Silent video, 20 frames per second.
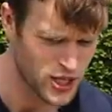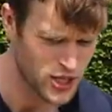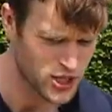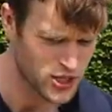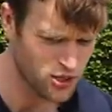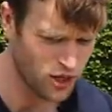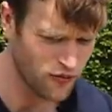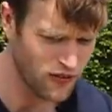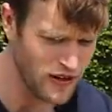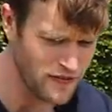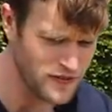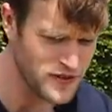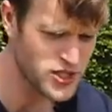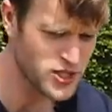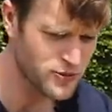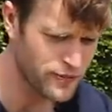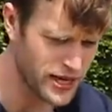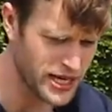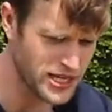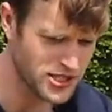So I've left these
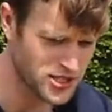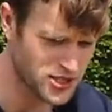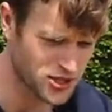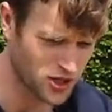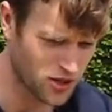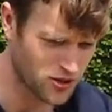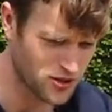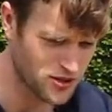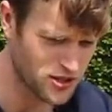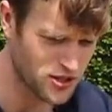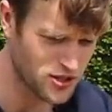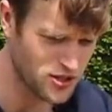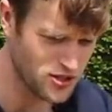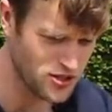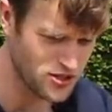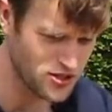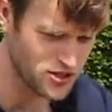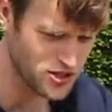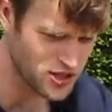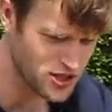spacers on
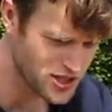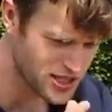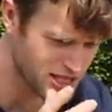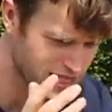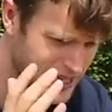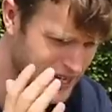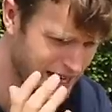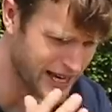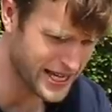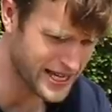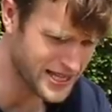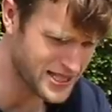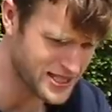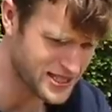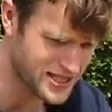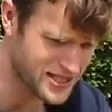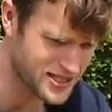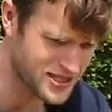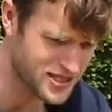just in case